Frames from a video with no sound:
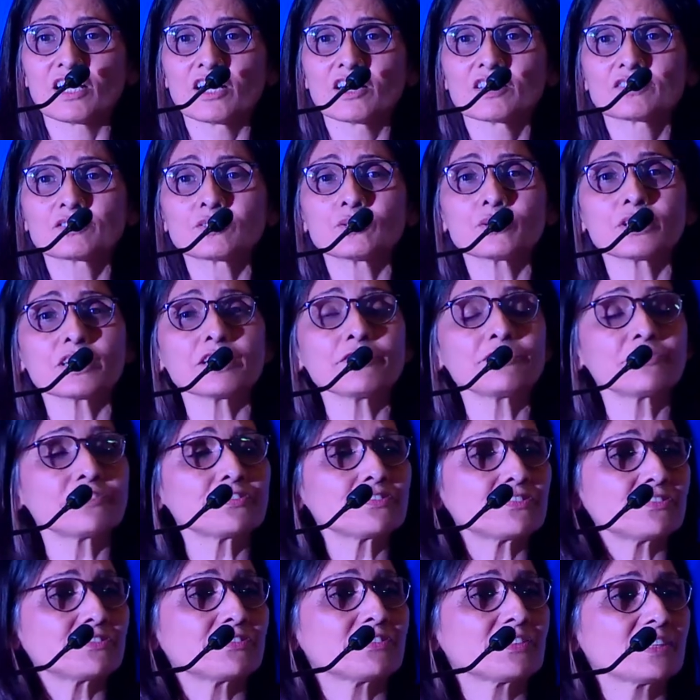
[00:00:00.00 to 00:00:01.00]
So
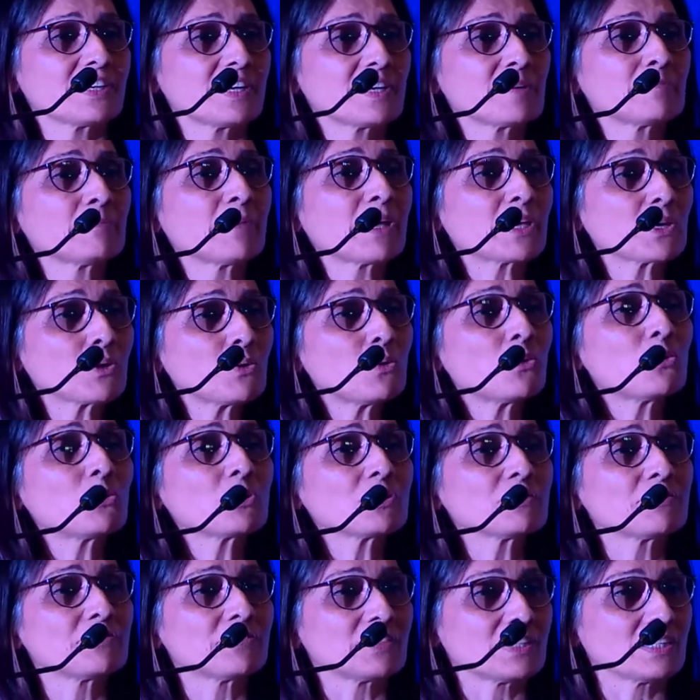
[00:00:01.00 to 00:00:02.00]
if my
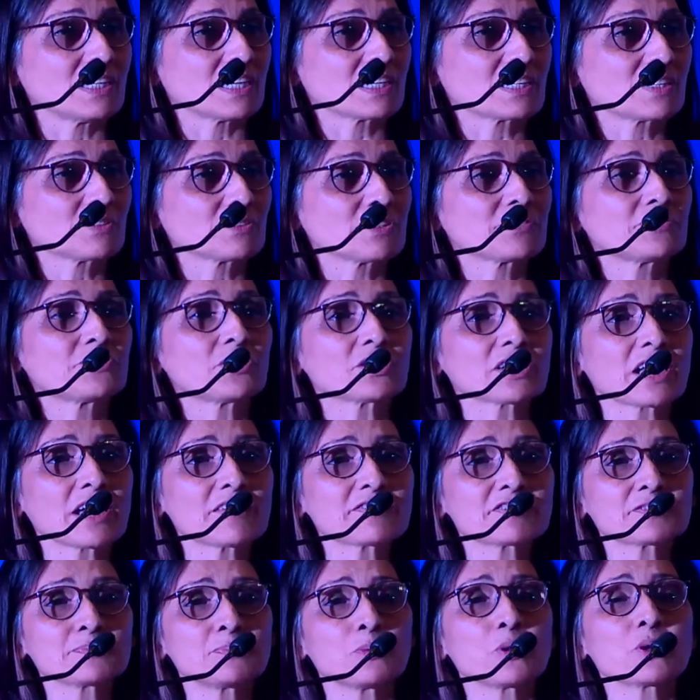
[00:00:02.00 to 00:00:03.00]
own work, if what
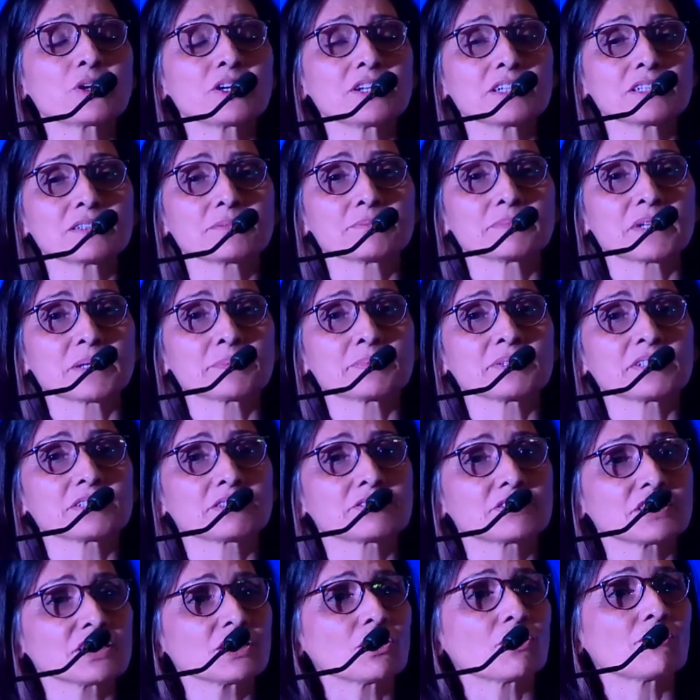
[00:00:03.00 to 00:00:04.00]
I've spoken maybe
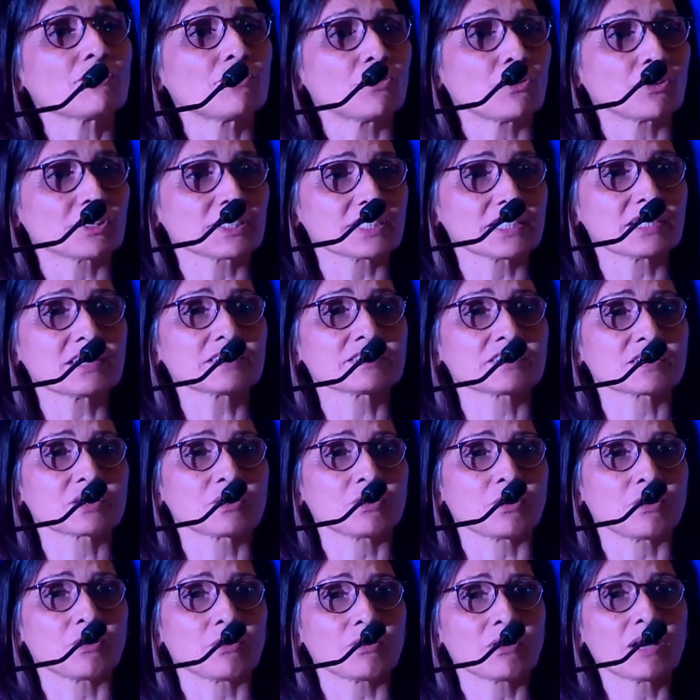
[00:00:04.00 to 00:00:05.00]
three or four years
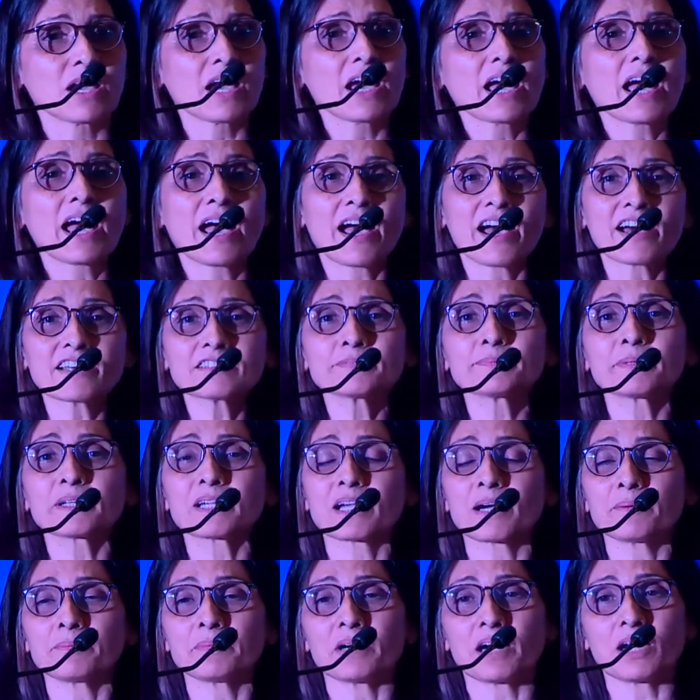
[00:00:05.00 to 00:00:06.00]
ago has
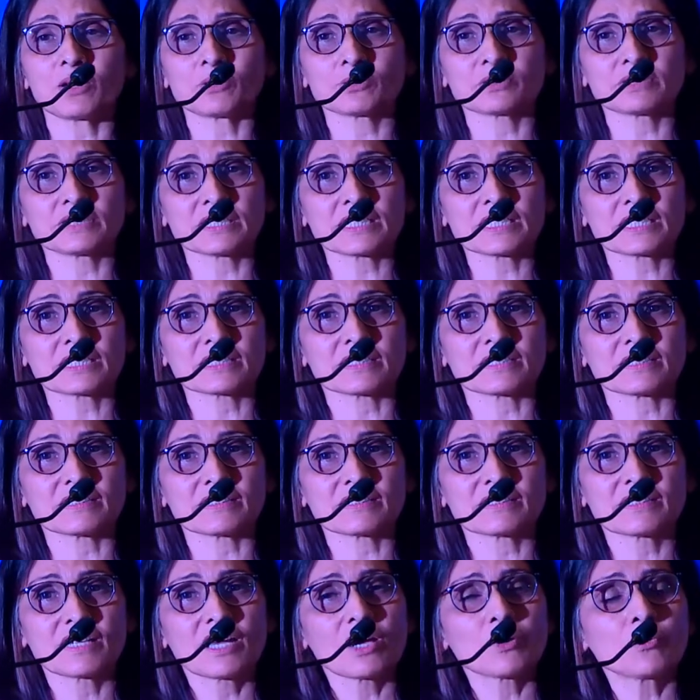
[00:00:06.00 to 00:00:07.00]
become
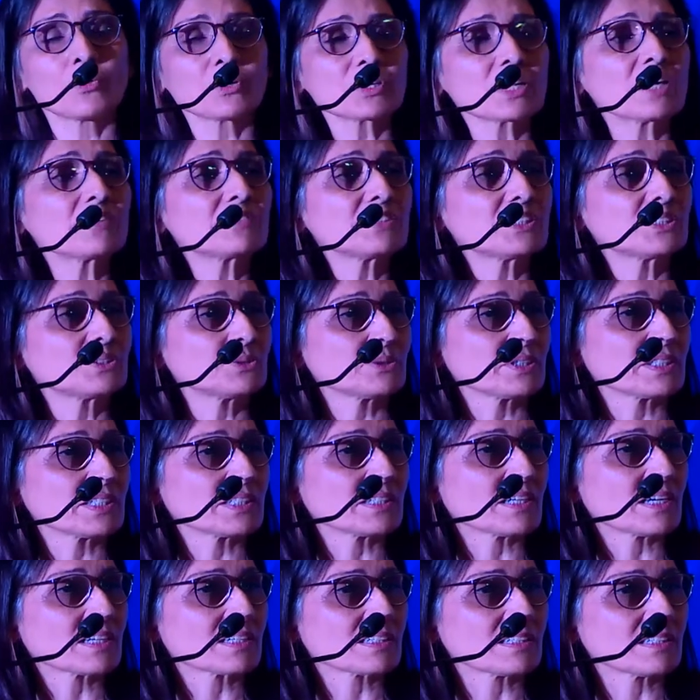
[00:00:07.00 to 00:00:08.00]
outdated, what are we doing
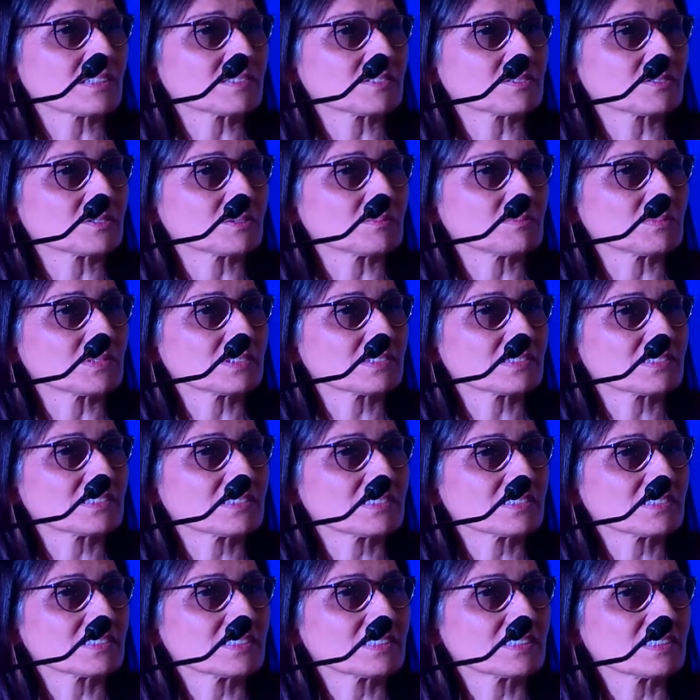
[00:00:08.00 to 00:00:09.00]
in our
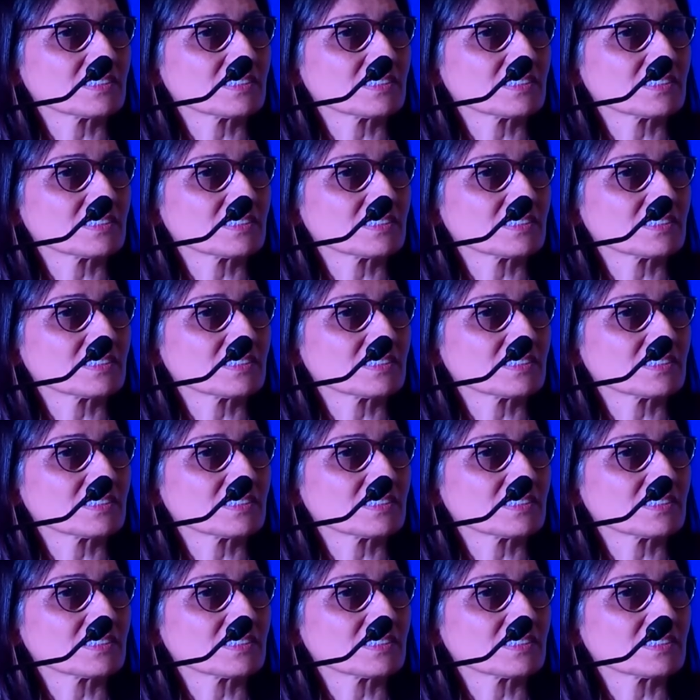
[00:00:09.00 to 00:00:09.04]
classrooms?